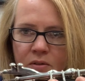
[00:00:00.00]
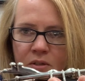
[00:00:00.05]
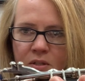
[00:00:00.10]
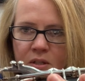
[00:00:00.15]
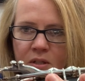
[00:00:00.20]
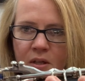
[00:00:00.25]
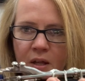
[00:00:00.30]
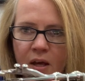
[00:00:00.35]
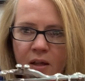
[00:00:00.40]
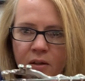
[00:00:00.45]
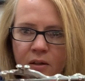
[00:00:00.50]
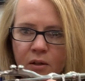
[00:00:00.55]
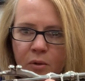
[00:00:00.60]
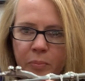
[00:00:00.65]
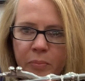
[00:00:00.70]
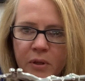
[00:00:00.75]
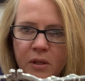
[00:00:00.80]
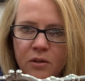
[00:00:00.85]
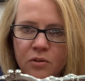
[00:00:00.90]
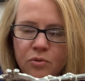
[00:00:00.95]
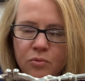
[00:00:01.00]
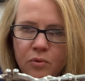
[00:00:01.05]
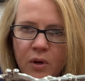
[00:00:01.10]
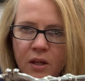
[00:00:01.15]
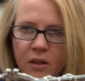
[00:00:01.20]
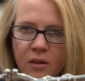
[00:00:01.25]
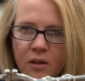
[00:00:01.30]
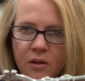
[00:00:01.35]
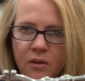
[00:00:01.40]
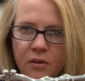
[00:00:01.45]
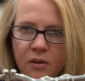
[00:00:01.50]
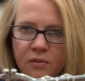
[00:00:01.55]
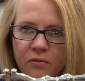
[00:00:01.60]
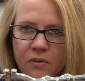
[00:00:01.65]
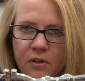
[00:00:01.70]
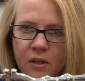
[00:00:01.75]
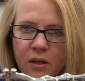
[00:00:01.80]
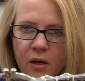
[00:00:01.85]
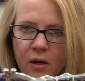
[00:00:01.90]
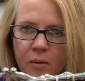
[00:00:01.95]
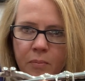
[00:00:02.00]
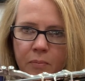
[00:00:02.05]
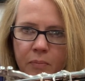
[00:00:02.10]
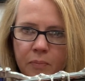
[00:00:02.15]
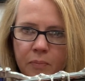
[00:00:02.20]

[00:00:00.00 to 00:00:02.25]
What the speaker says: See that little piece right there lifting up?